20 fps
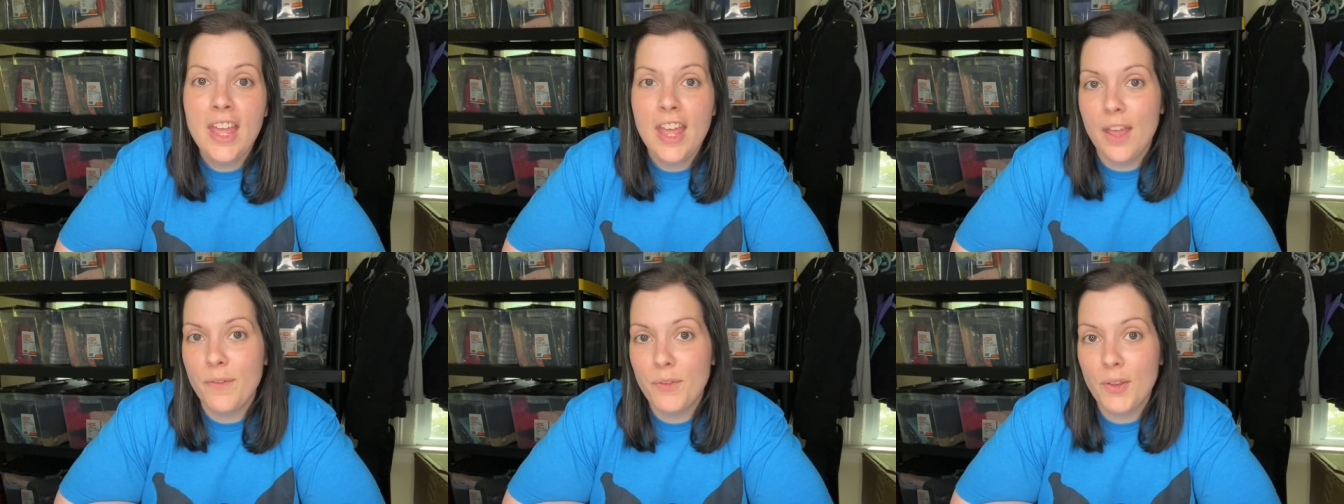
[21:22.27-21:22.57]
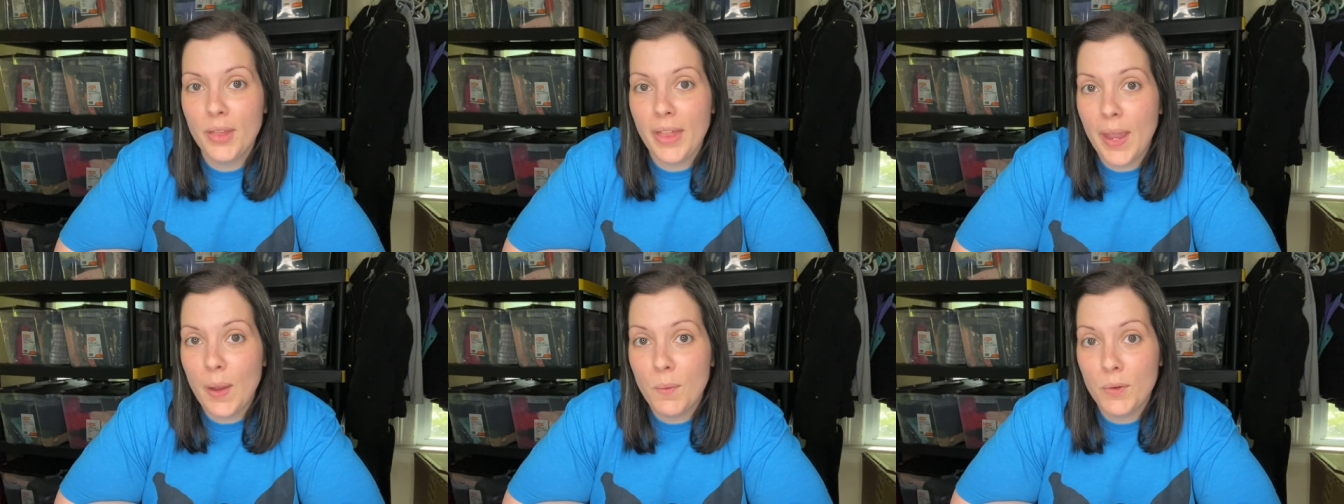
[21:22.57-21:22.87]
If
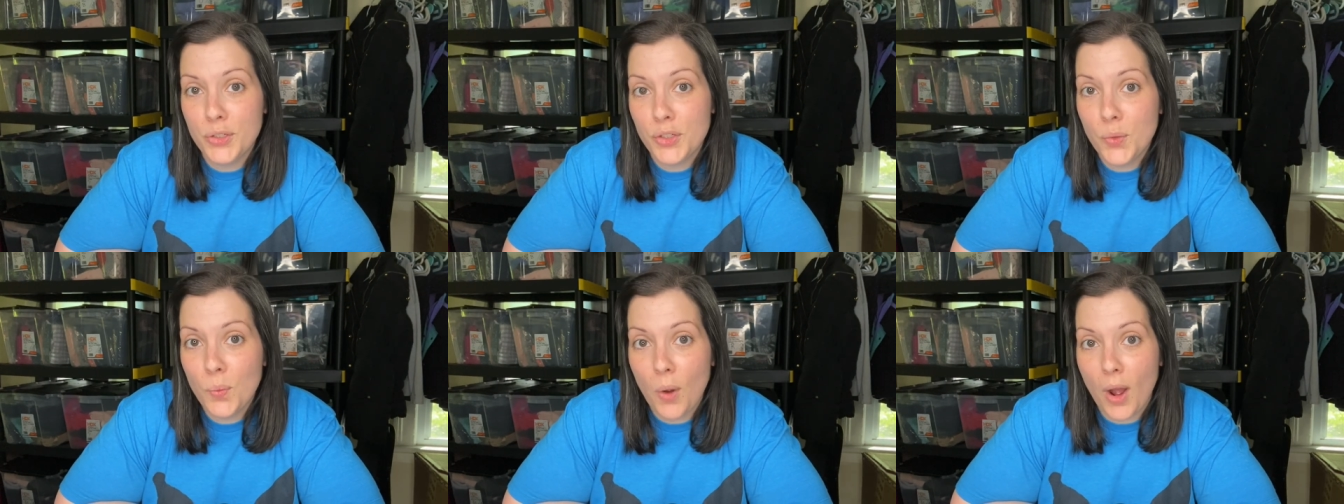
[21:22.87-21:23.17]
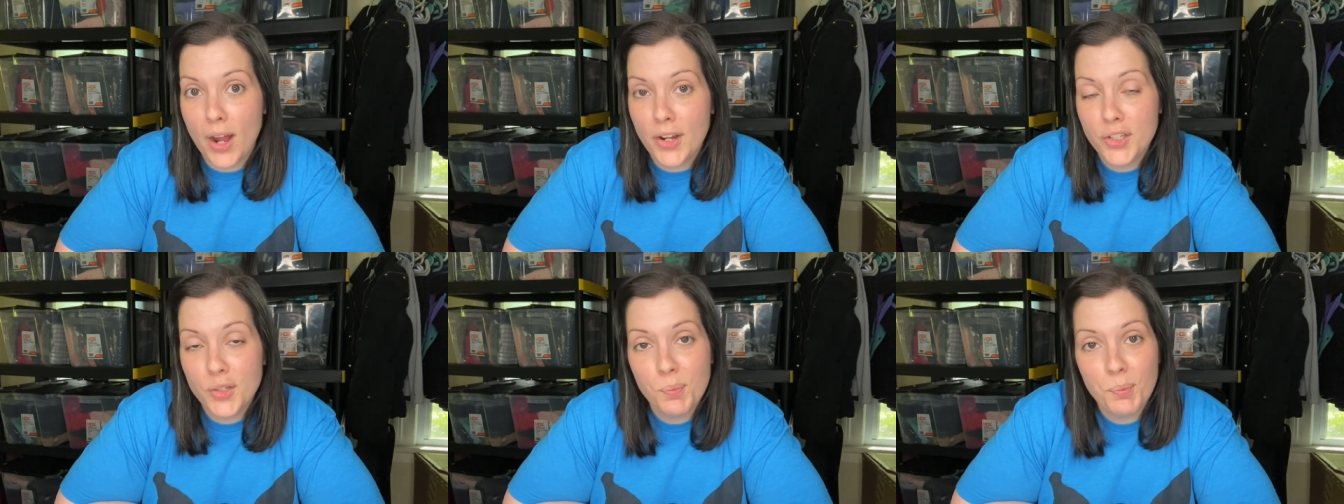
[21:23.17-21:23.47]
you like what you
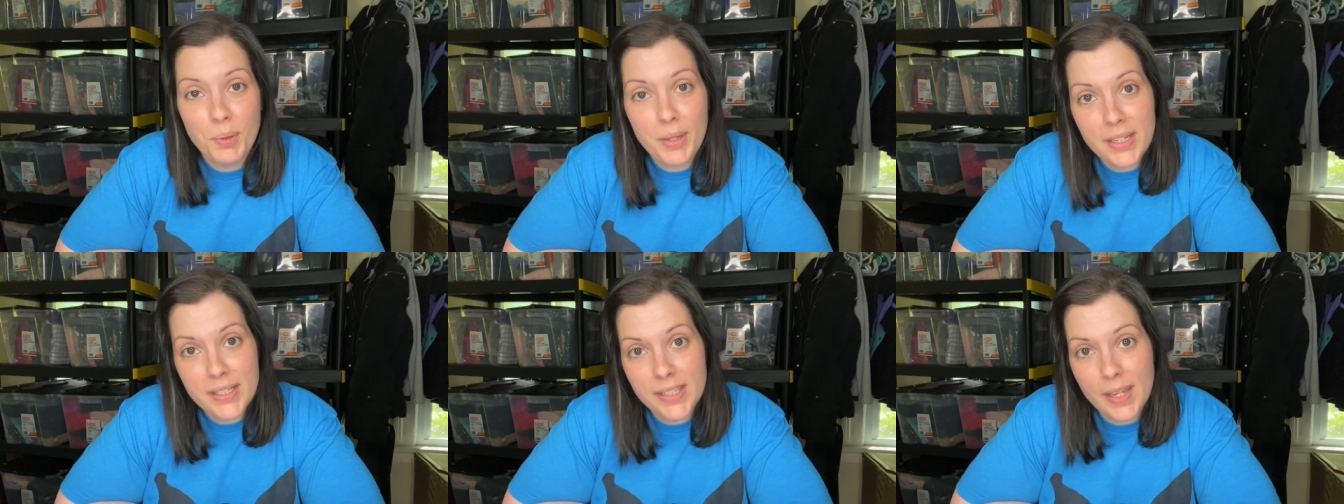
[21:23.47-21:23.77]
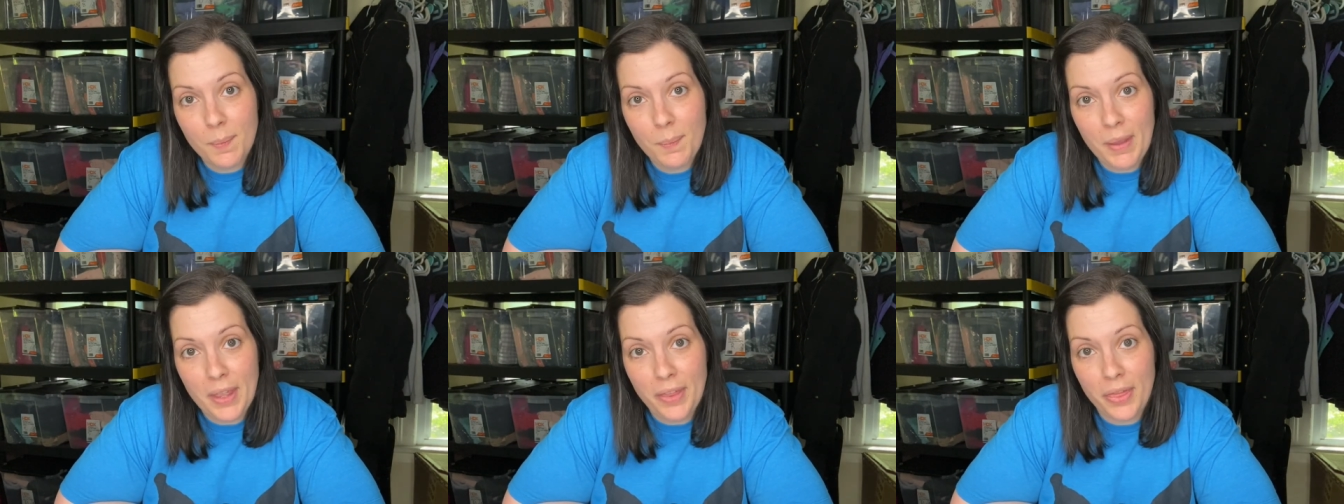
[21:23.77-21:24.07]
watch, please
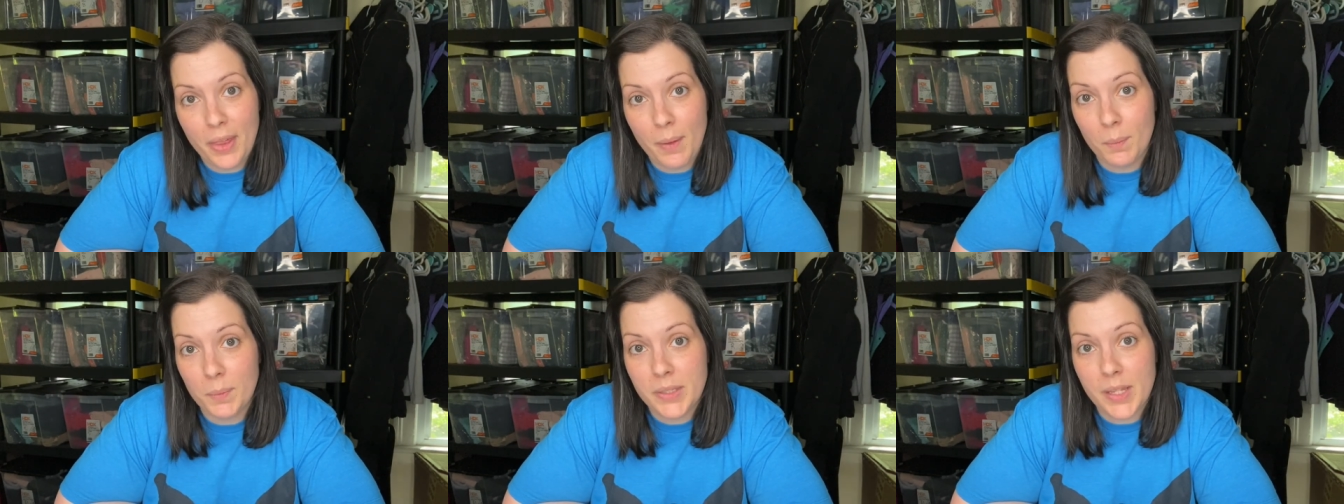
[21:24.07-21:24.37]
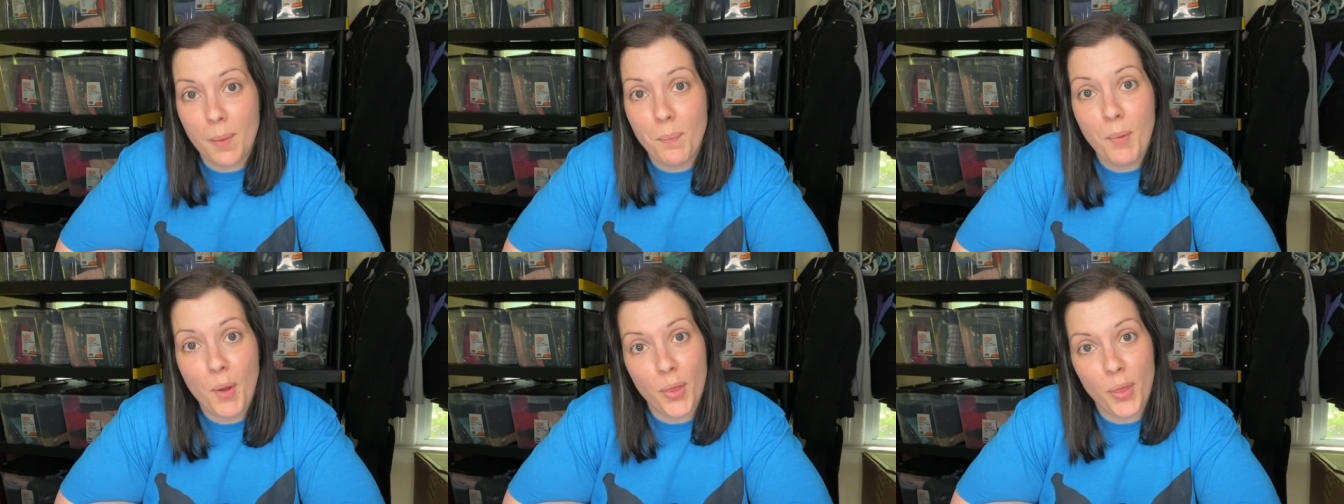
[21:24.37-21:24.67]
give me a thumbs
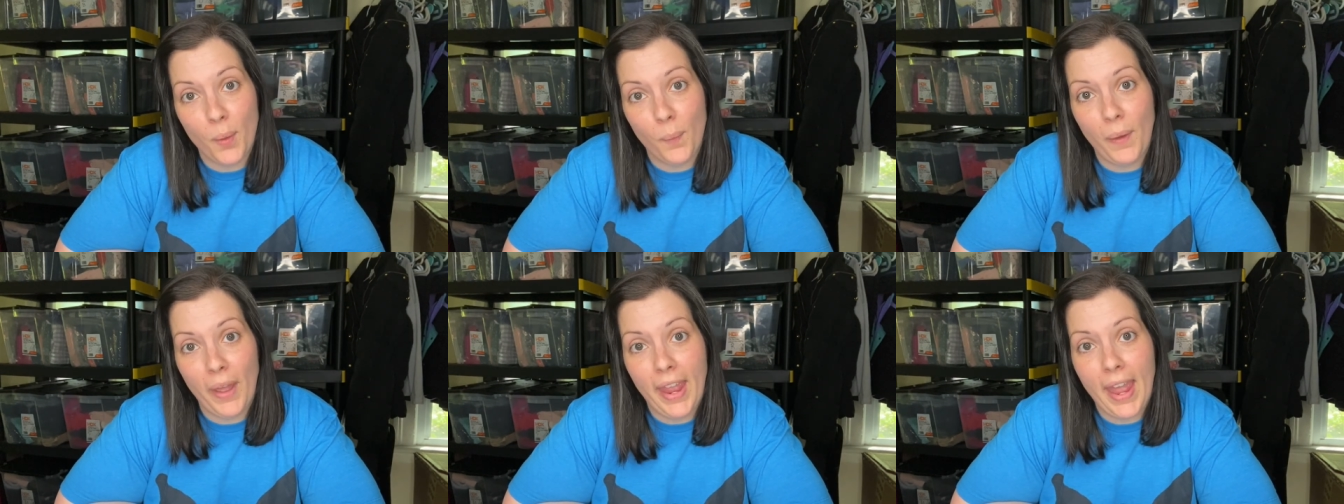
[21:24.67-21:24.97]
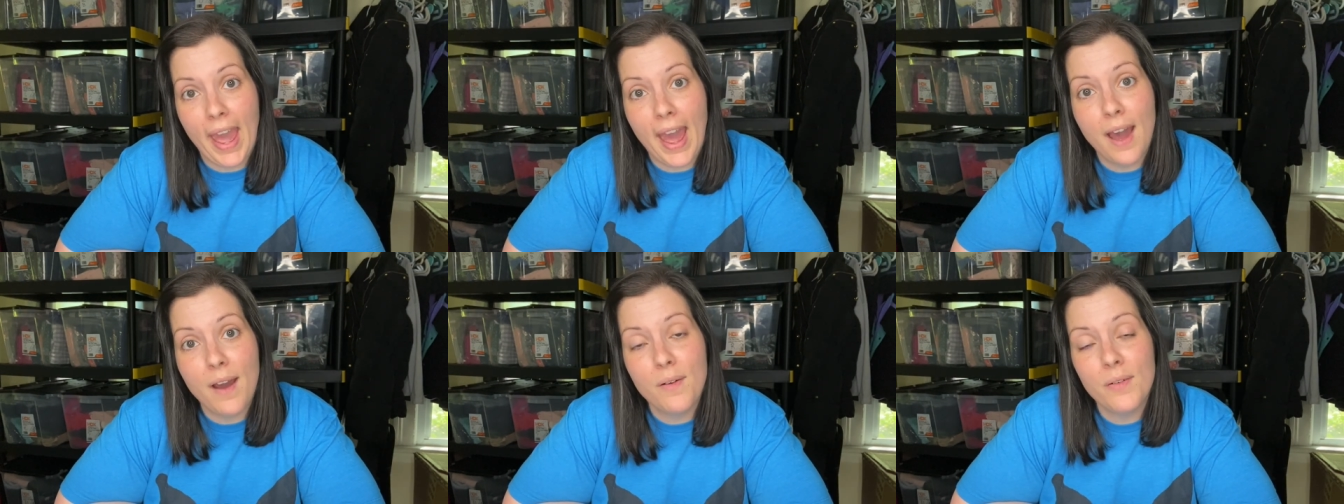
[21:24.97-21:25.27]
up on the
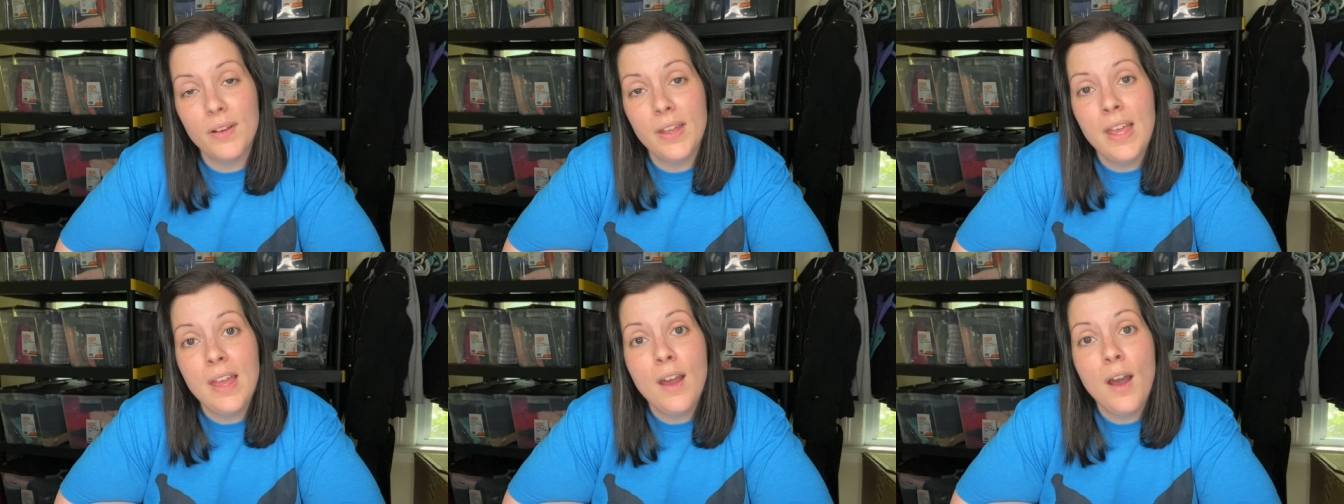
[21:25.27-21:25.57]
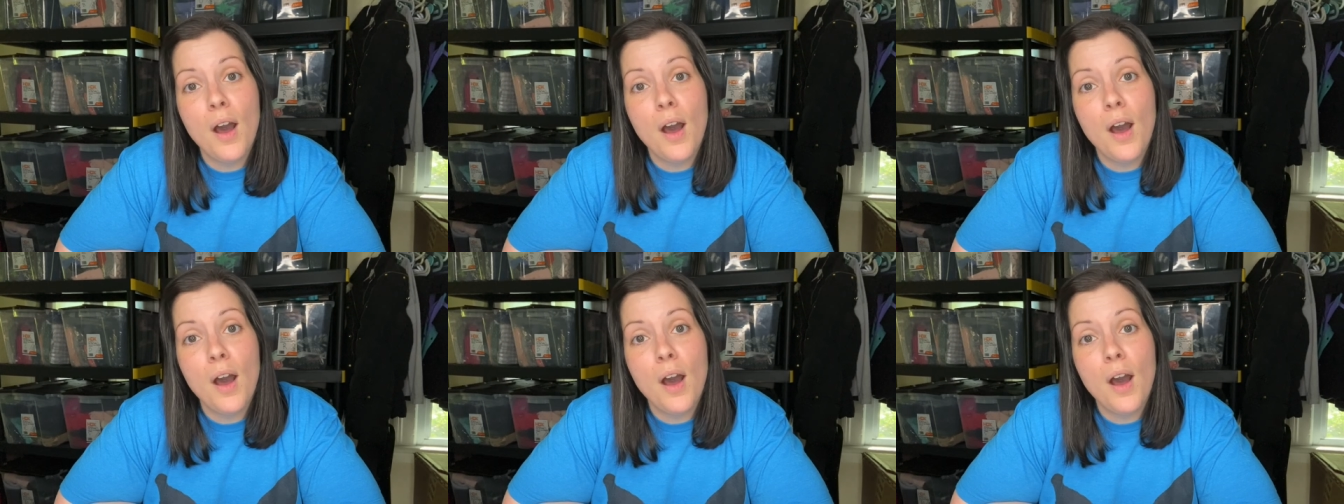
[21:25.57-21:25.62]
way out.